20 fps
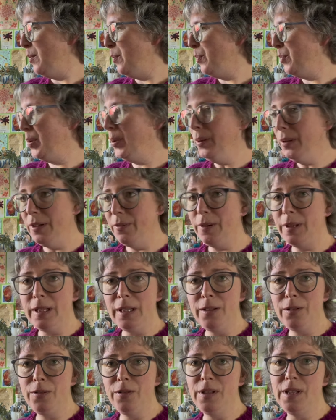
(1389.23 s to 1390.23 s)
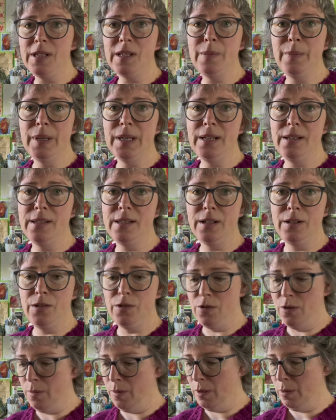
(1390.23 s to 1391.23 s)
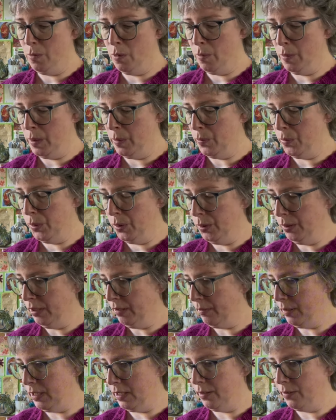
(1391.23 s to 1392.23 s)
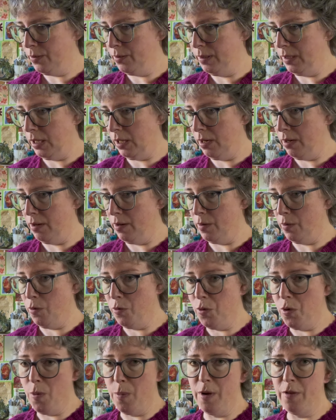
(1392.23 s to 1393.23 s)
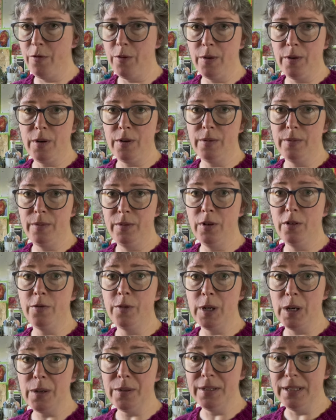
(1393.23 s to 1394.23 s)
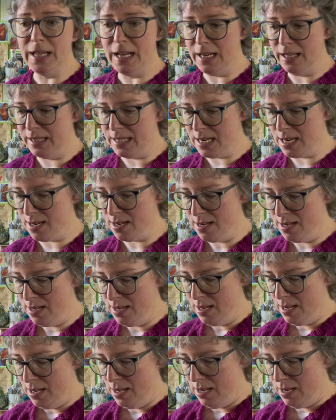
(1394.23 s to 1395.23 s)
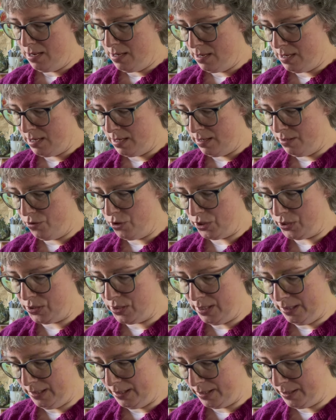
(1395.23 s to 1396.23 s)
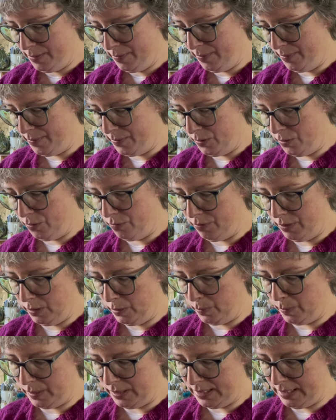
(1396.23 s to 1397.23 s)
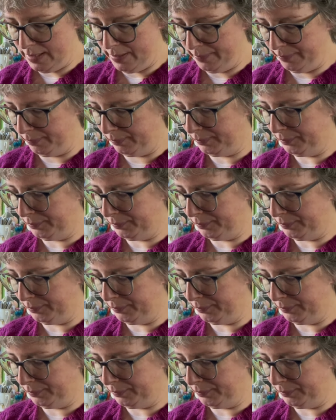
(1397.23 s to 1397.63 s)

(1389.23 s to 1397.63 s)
Pull everything through. This is my son's room at the moment. Pull everything through here. Hope I've not forgotten anything. And just start. No real plan.